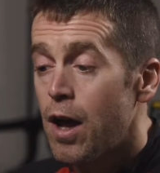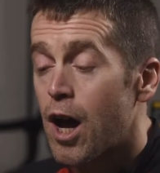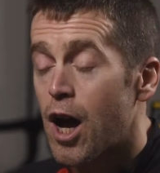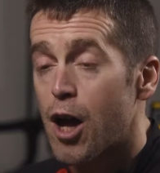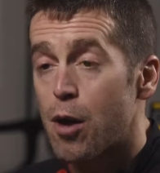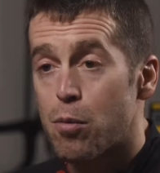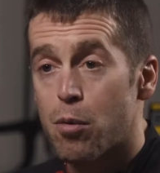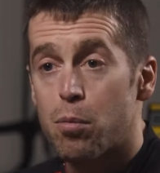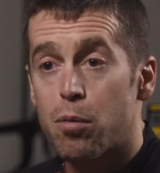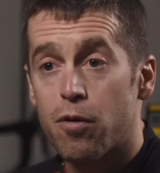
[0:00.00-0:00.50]

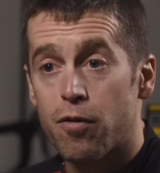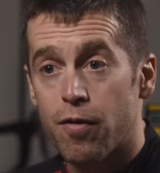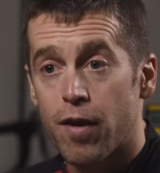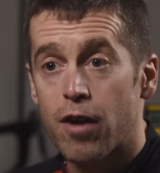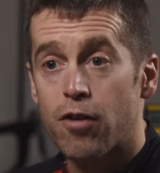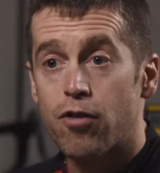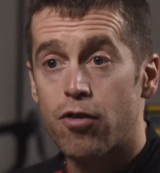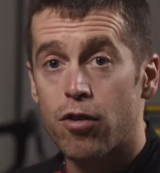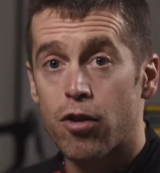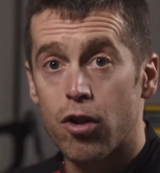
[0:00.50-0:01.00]
I am a
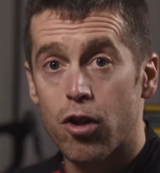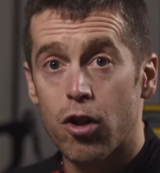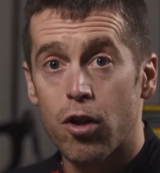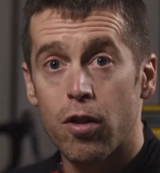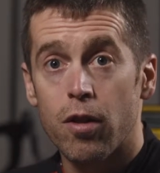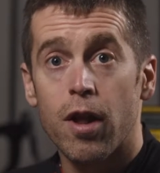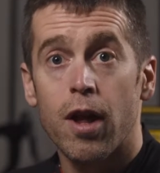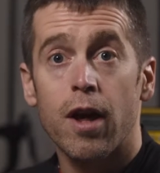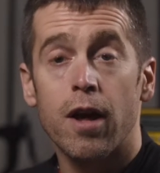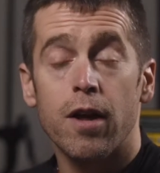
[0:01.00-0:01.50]

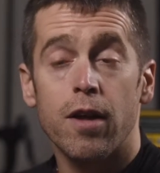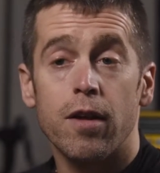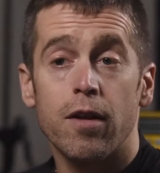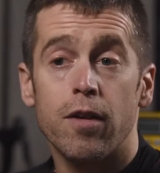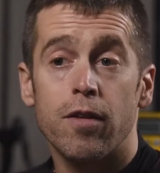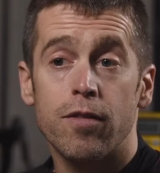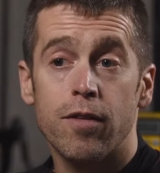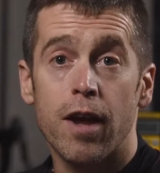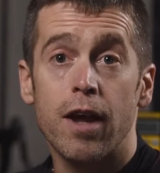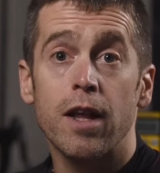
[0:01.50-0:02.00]
professional
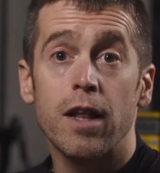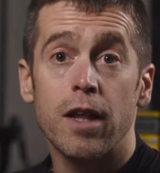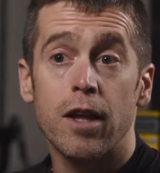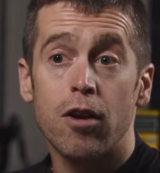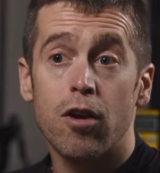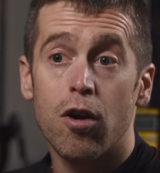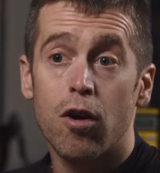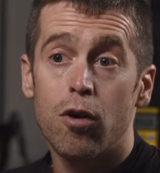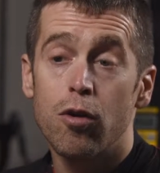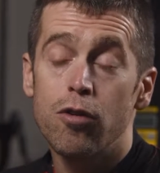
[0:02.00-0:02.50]

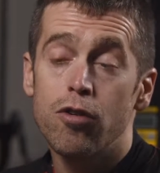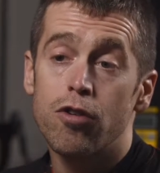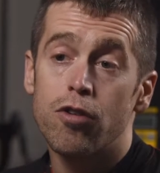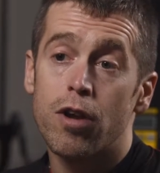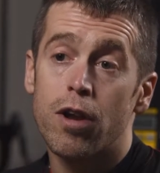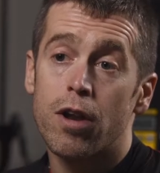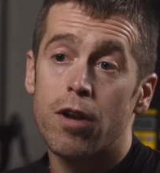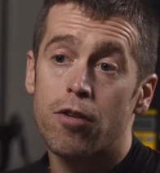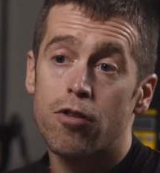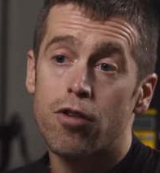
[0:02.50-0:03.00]
cycling
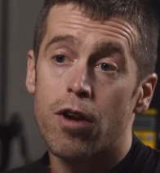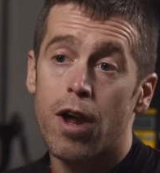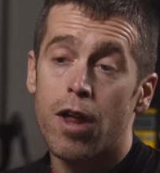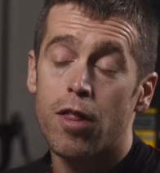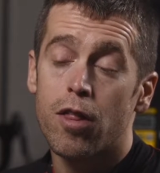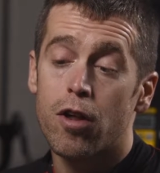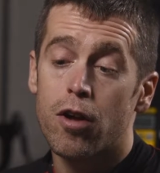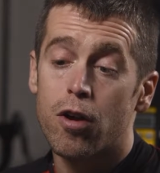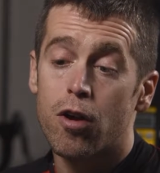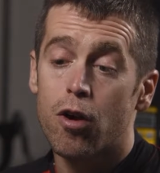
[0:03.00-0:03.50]
coach and
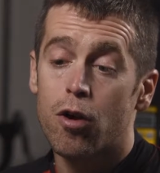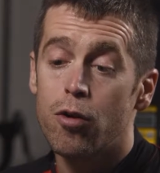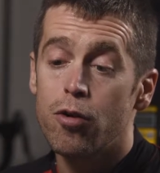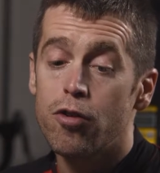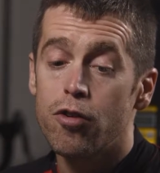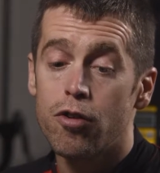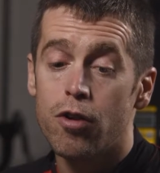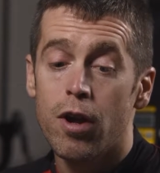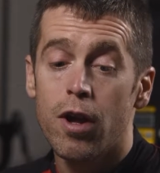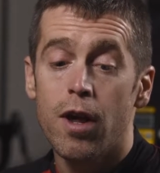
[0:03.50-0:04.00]
triathlon
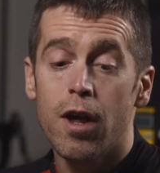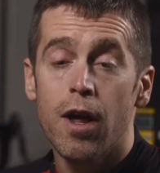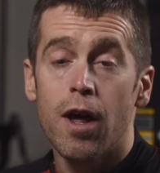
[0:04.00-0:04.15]
coach,